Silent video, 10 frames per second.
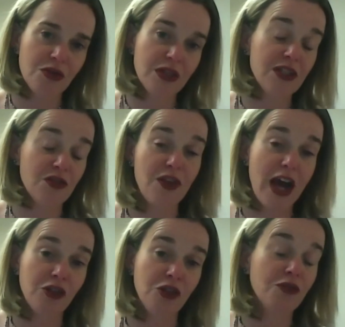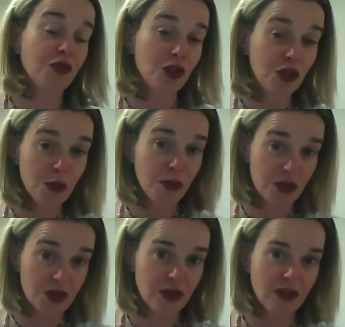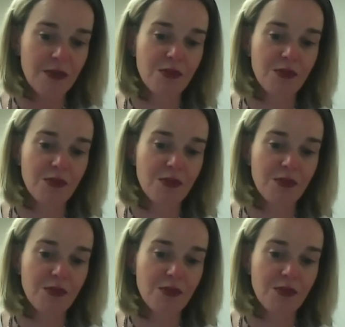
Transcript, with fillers: is valued for you personally,